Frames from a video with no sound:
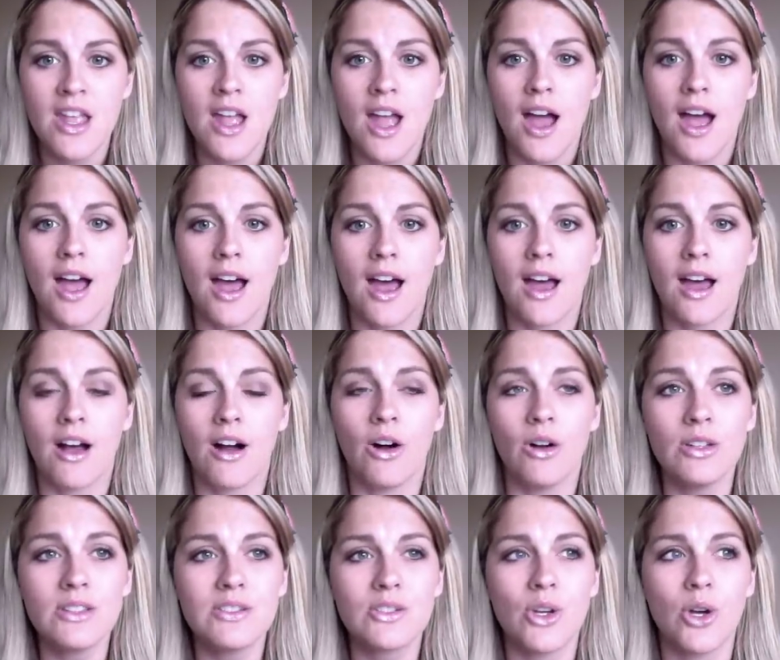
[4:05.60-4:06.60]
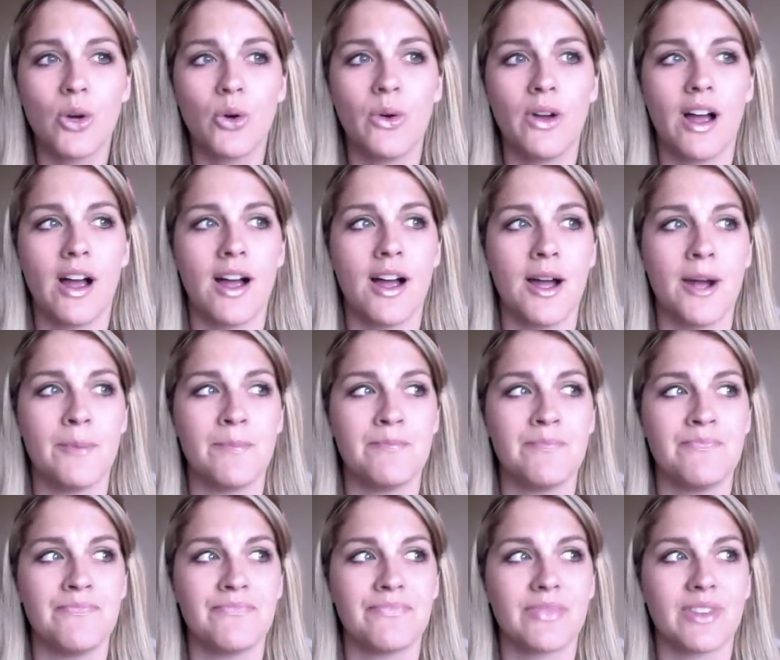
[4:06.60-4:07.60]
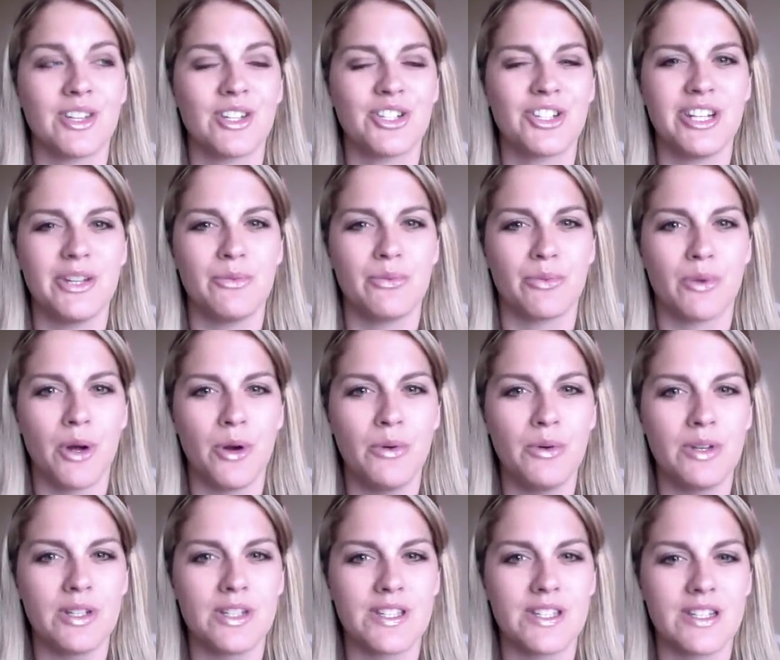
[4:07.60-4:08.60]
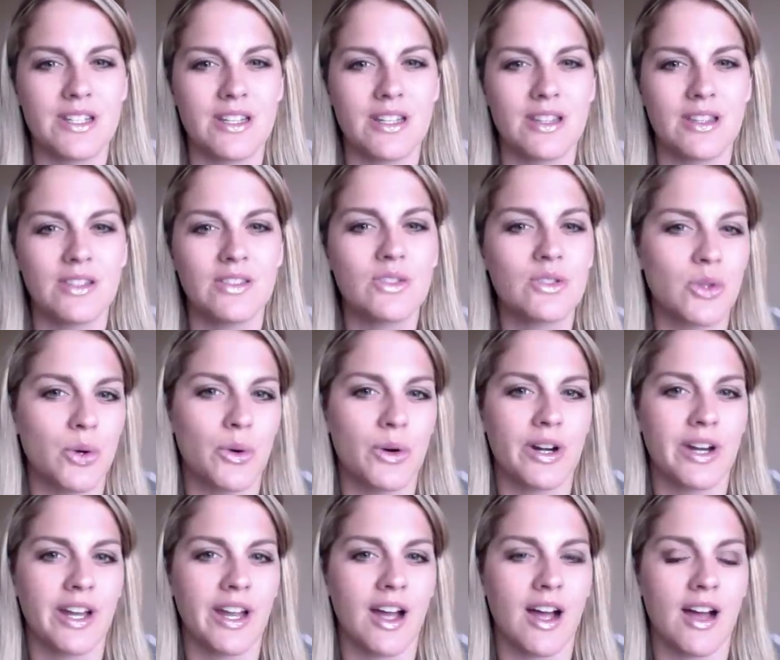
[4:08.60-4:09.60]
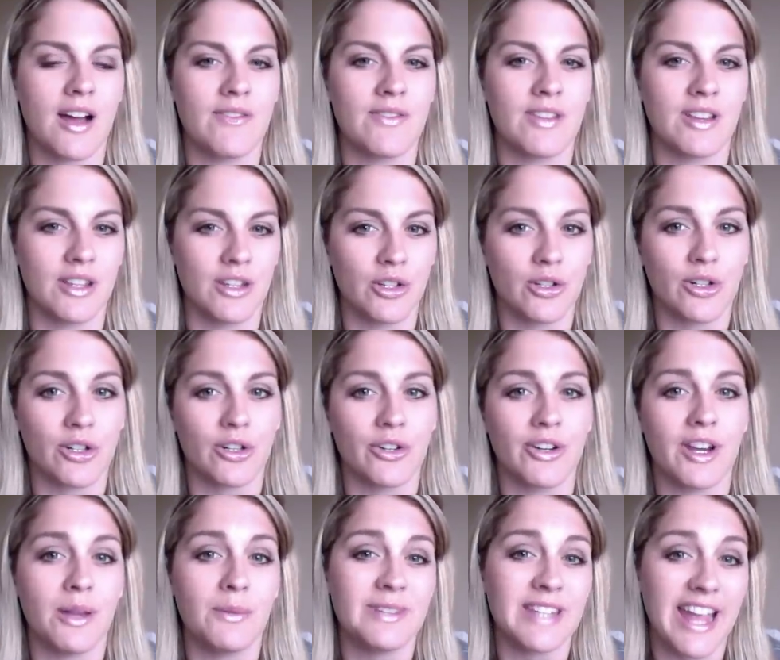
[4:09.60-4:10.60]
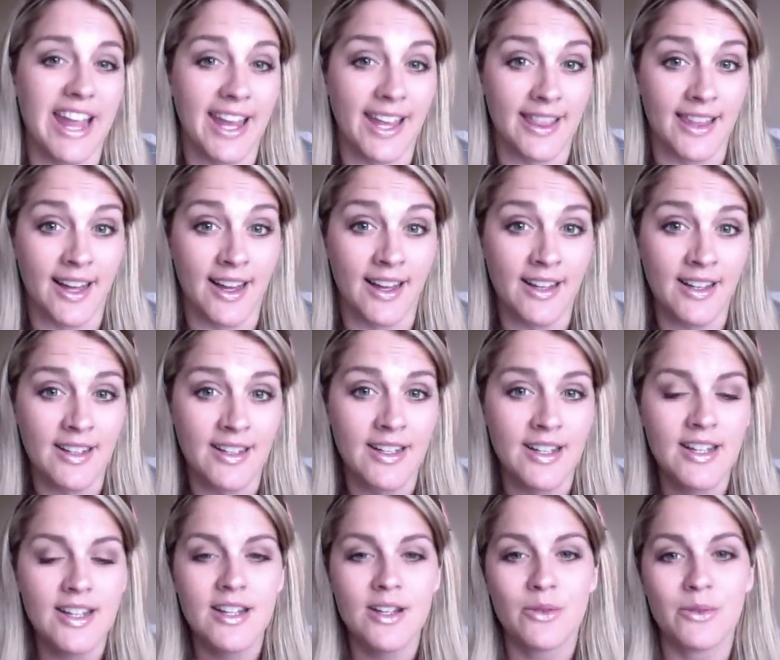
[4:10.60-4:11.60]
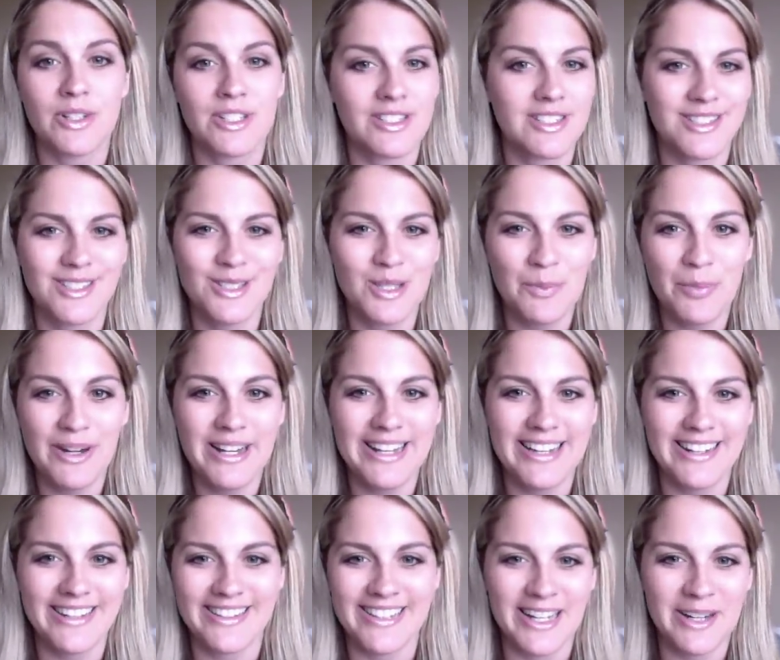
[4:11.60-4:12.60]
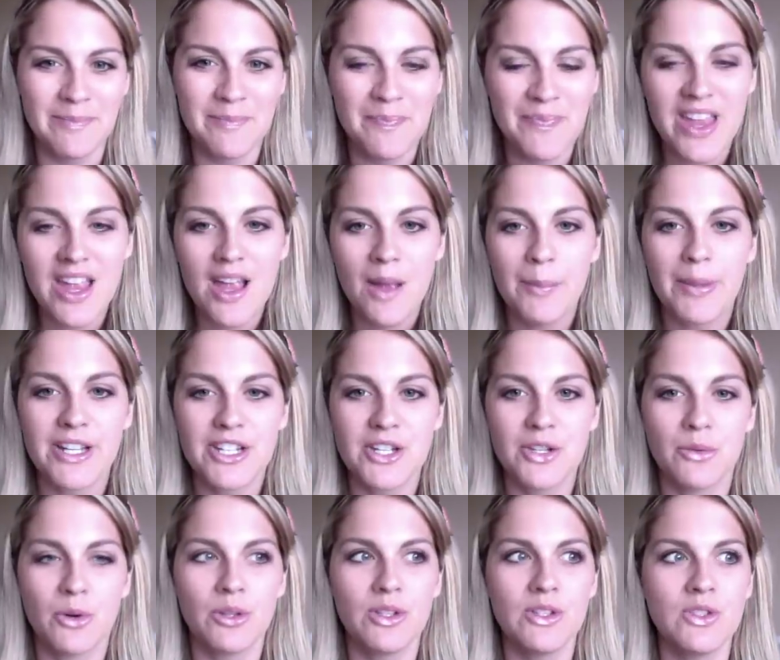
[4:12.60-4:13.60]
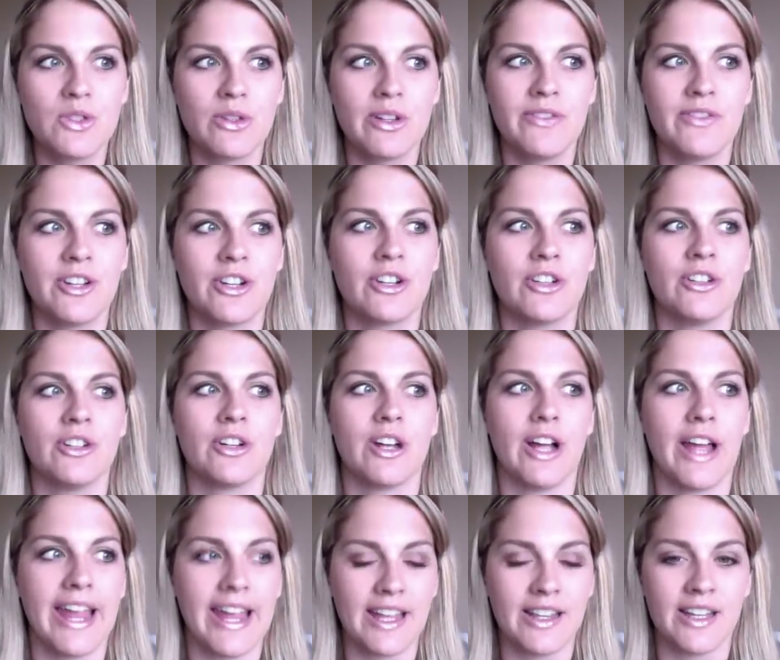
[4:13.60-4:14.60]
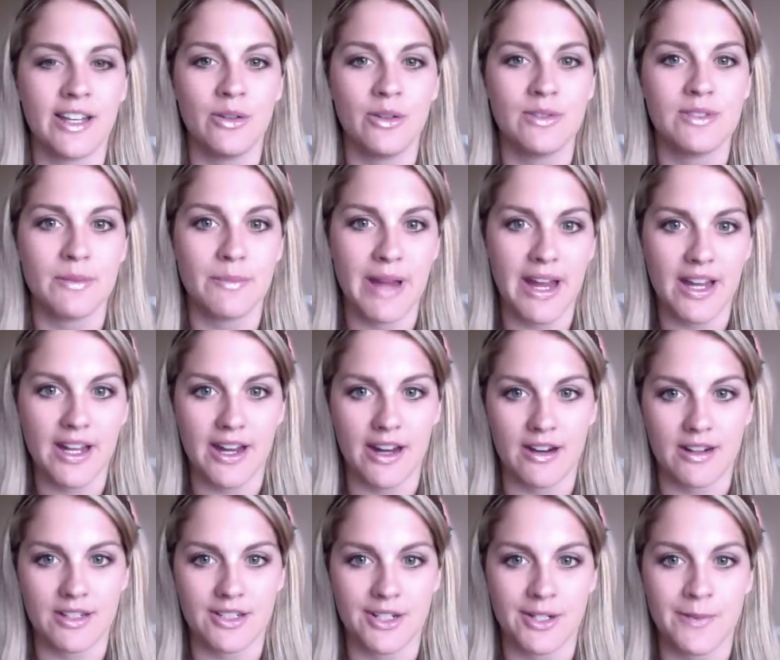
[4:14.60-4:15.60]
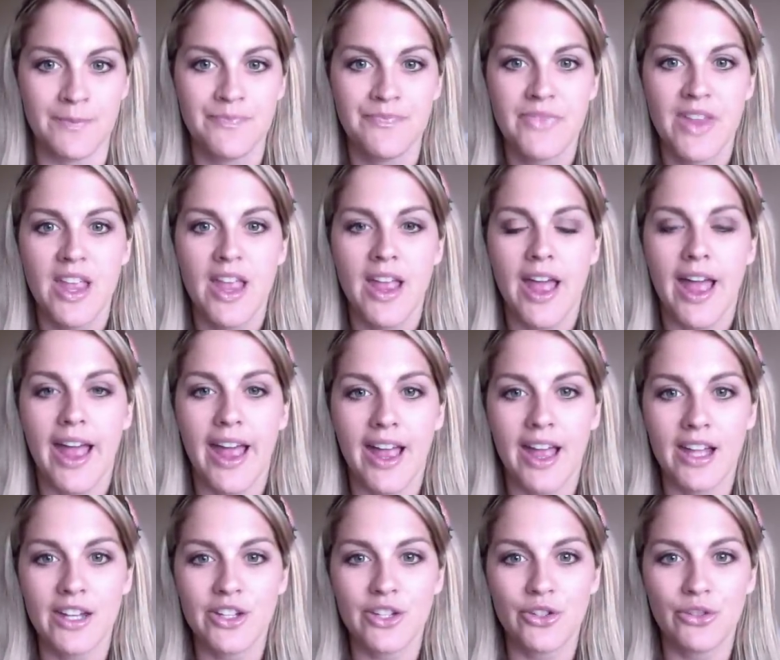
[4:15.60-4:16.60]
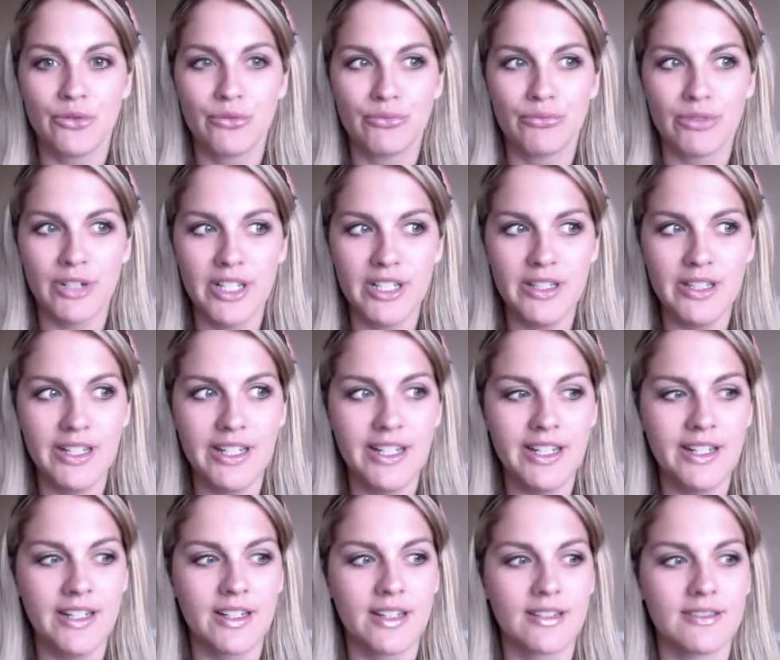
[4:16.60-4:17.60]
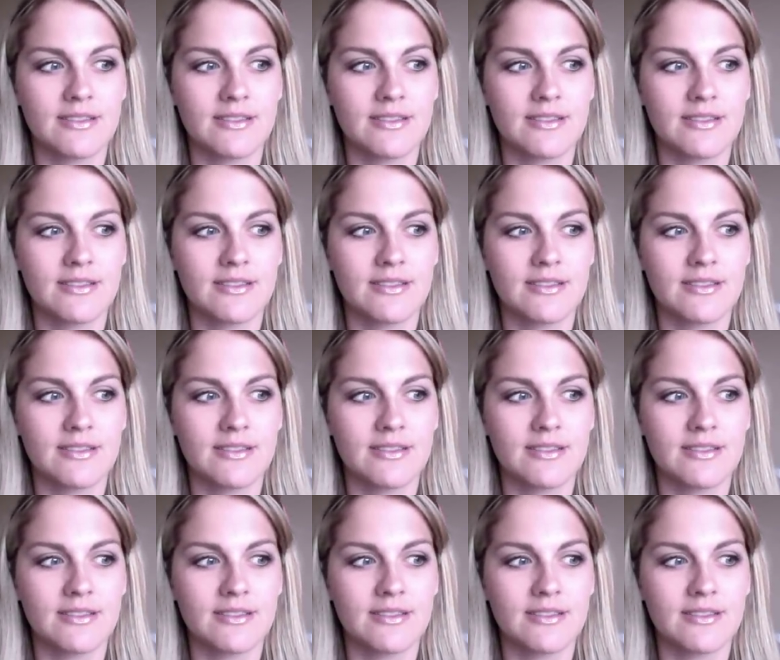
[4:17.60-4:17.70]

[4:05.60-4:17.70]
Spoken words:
Also, she wrote the story of the little girl. Her name's Ayla, which is a pretty little name. But she wrote the story of the girl Ayla, who's the main character, and you really